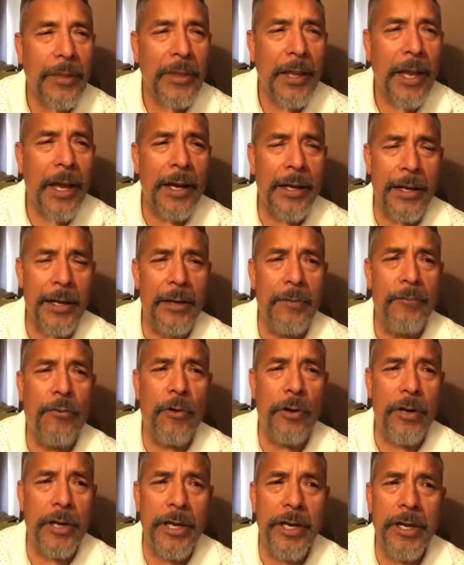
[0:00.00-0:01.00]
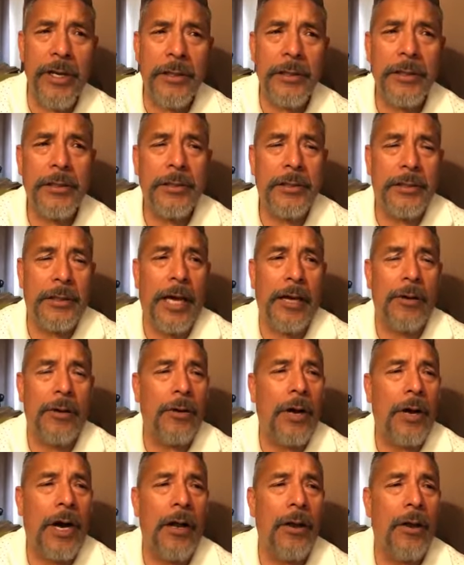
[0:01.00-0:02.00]
Again, for years, I don't
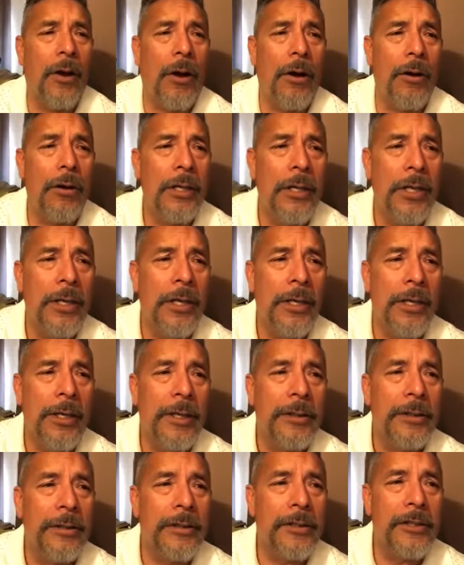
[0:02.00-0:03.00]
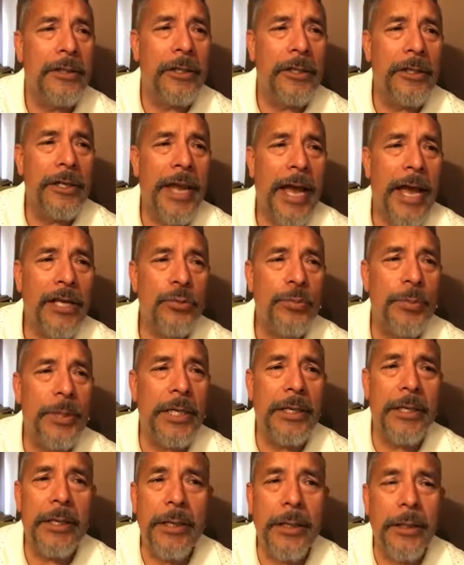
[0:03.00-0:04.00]
know how long, the church has
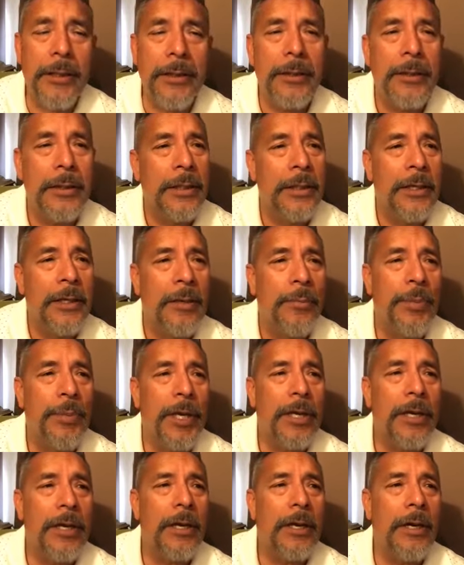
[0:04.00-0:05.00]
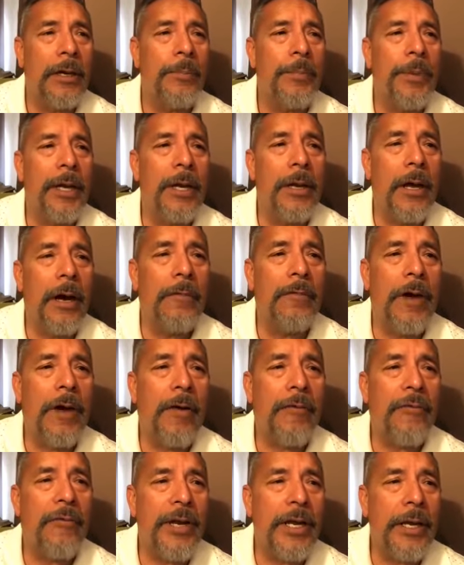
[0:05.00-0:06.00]
been picking up a love
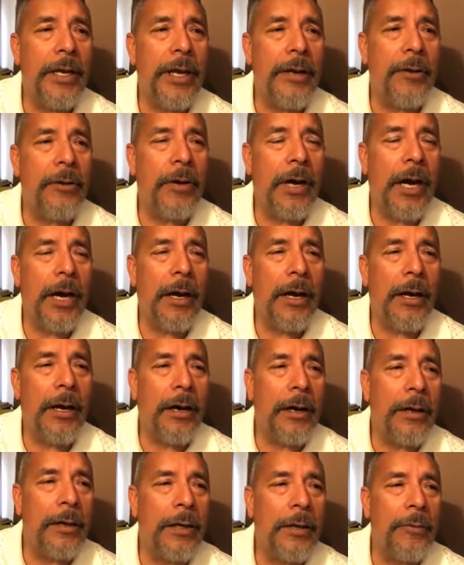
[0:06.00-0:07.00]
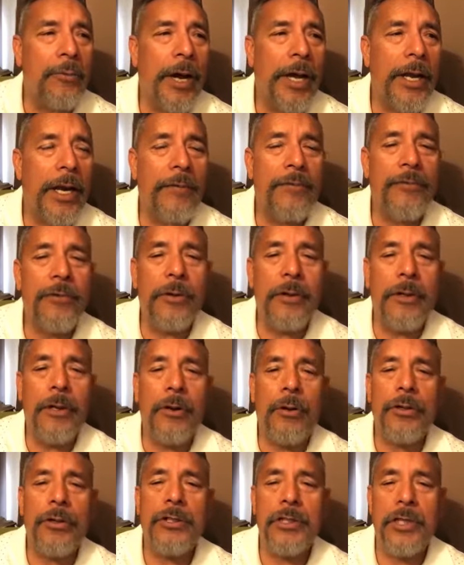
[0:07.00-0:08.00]
offering right after the
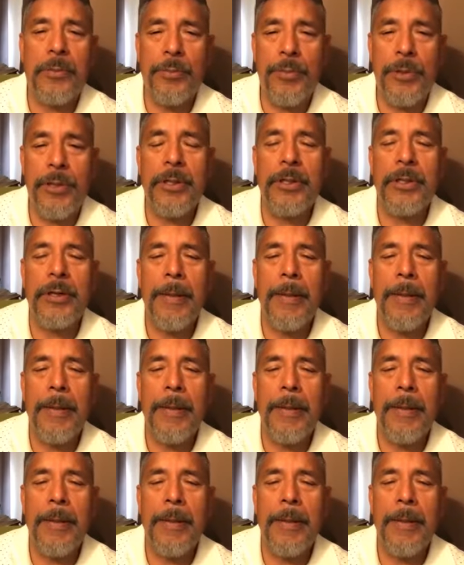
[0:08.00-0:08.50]
Lord's Supper.